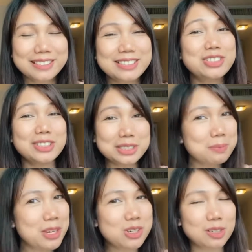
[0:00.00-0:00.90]
just to
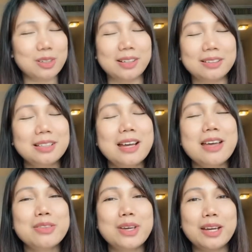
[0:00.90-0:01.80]
be sure
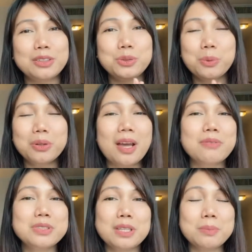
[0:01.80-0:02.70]
that you won't
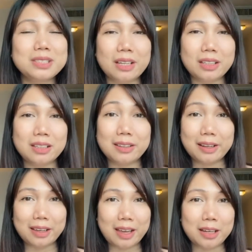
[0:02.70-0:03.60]
have the same anxiety that
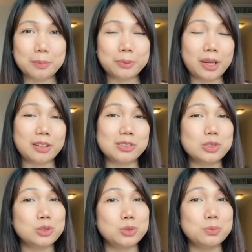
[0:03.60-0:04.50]
I had prior
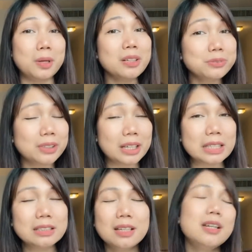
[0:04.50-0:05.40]
to my
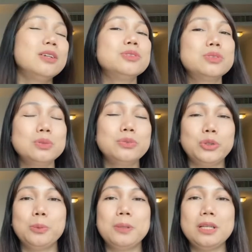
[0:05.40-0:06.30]
flight to the
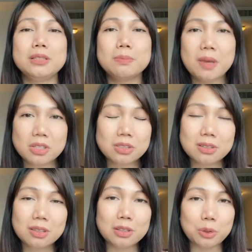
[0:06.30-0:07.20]
Philippines, make
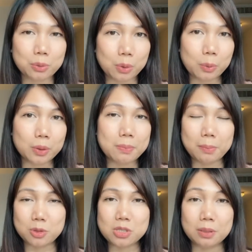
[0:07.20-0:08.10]
sure that your OWA
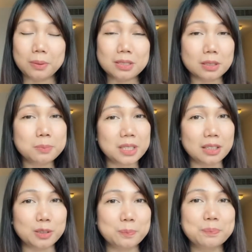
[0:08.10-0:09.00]
membership is updated